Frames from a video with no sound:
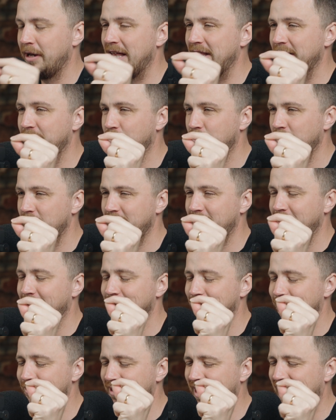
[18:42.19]
And the
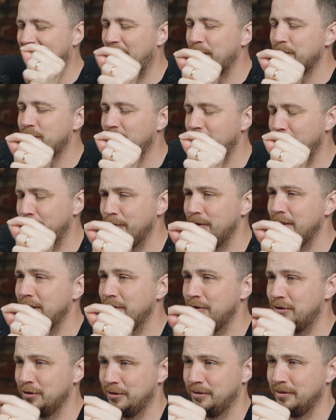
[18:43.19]
answer is absolutely
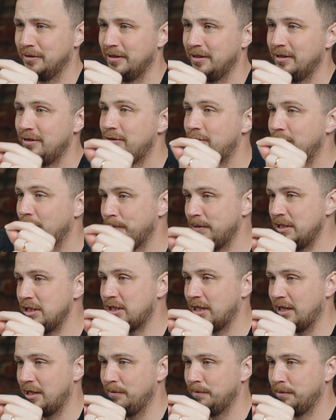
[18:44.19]
you do. Stop being
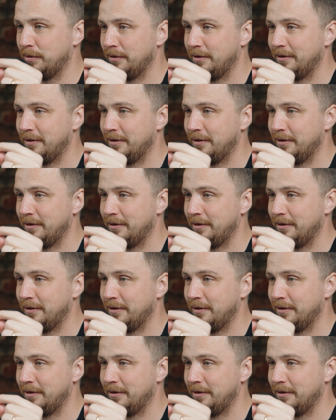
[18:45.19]
cheap.